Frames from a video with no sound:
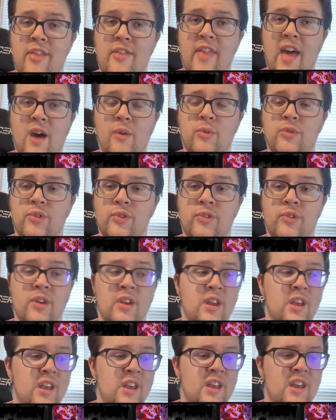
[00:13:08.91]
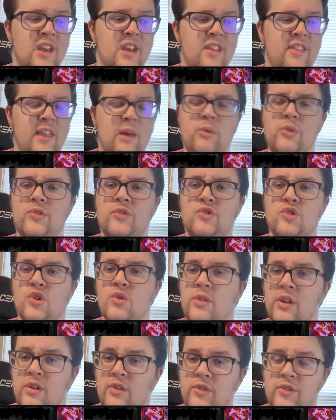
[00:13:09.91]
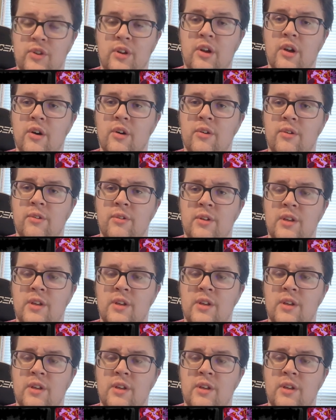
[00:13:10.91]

and that was 2 years ago.